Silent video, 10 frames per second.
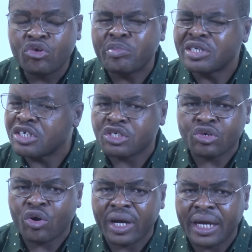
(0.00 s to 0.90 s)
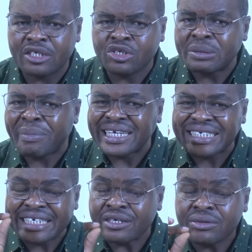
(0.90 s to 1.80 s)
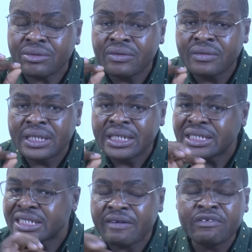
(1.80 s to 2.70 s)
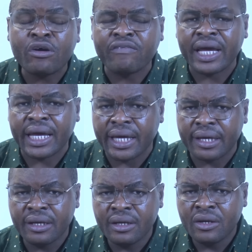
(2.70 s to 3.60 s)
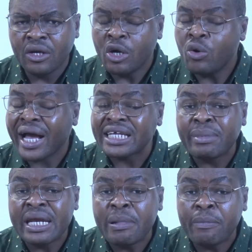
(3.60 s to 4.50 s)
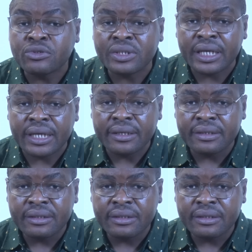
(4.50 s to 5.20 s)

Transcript: will be destroyed just by single shaving of hair. Look at many people today.